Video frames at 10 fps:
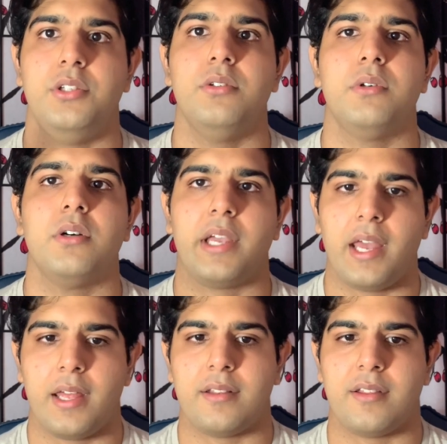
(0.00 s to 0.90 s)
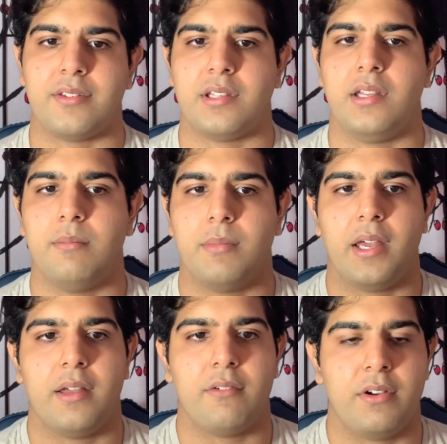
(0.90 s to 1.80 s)
you will get the same
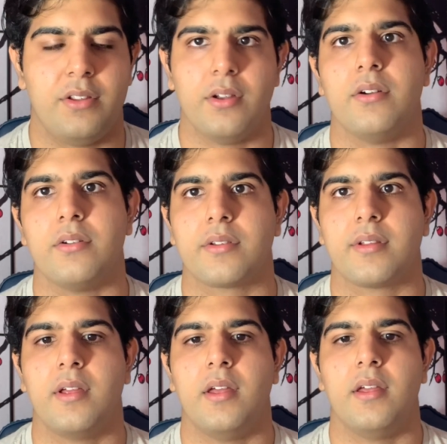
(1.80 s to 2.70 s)
result.